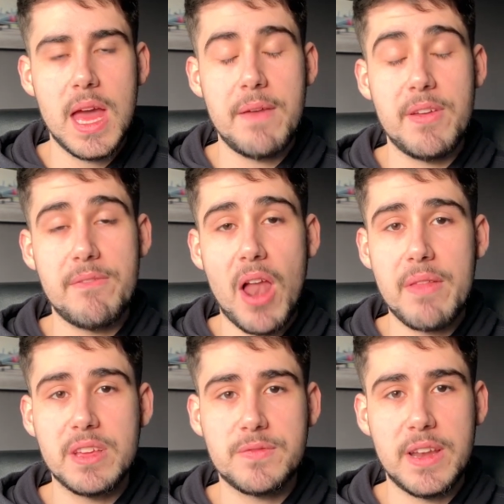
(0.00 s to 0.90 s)
If you've liked
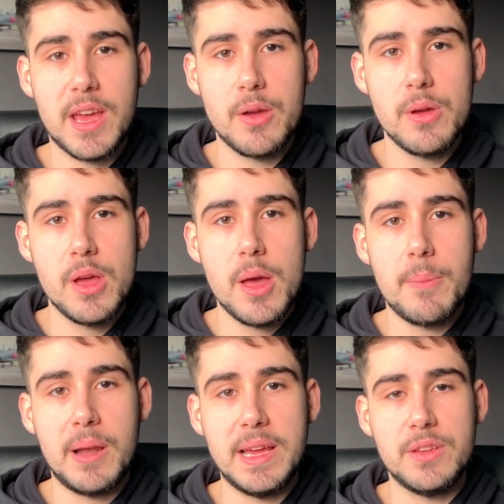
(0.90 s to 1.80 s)
this video,
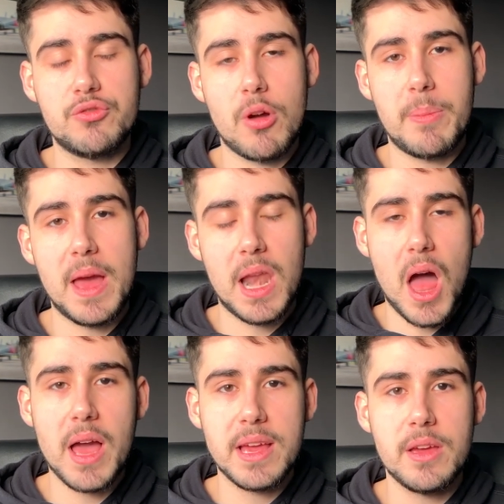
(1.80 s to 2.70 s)
please drop it a
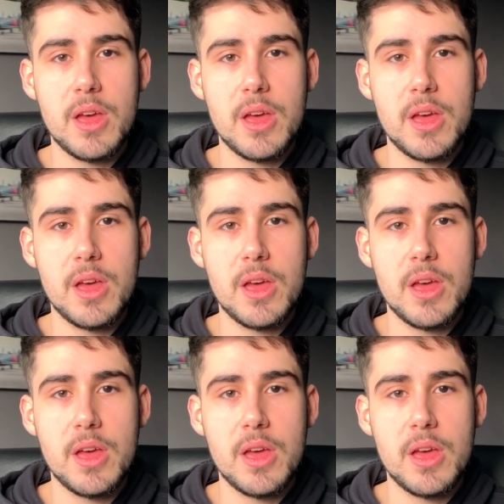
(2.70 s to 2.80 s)
like,